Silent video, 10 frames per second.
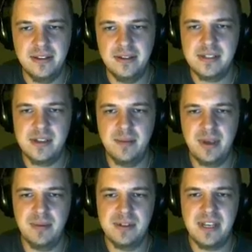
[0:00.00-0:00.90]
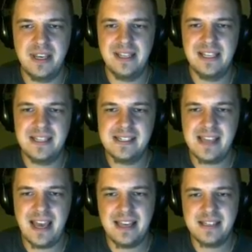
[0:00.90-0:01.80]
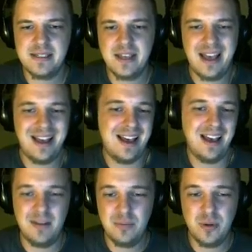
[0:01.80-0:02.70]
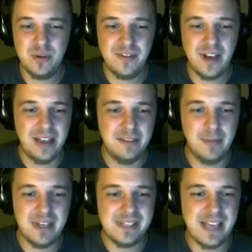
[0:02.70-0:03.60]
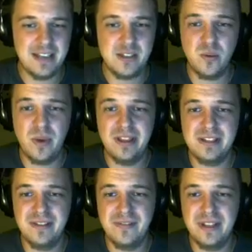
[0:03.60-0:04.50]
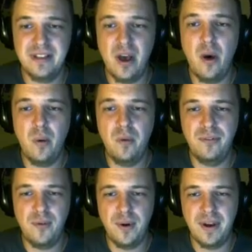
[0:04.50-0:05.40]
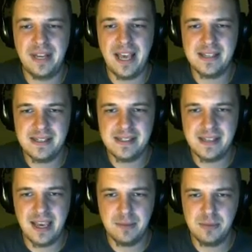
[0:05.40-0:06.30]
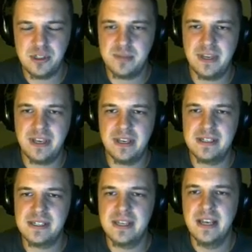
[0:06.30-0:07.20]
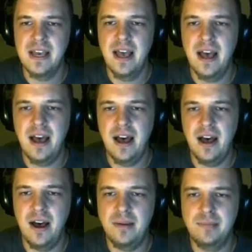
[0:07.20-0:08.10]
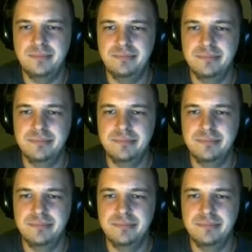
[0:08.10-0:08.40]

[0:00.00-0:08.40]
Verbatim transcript: Some people say you need the stacks. I, am doing fine. My stacks are relatively low for a Nasus game, just because um,